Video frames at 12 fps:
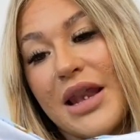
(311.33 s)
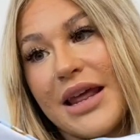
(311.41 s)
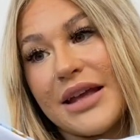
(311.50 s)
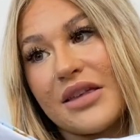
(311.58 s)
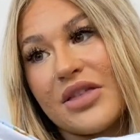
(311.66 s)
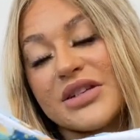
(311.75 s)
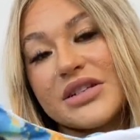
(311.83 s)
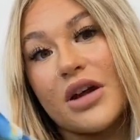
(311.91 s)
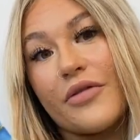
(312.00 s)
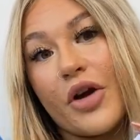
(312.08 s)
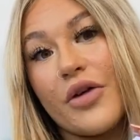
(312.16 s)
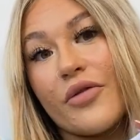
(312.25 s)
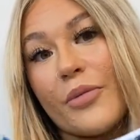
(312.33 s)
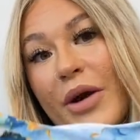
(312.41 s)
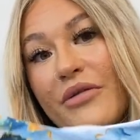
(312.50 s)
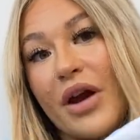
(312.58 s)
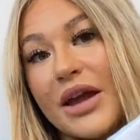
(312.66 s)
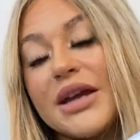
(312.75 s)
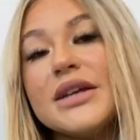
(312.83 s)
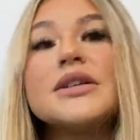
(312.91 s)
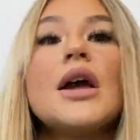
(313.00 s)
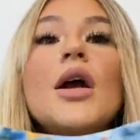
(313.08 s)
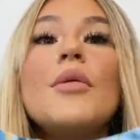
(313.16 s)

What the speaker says: link this stuff over on my Rated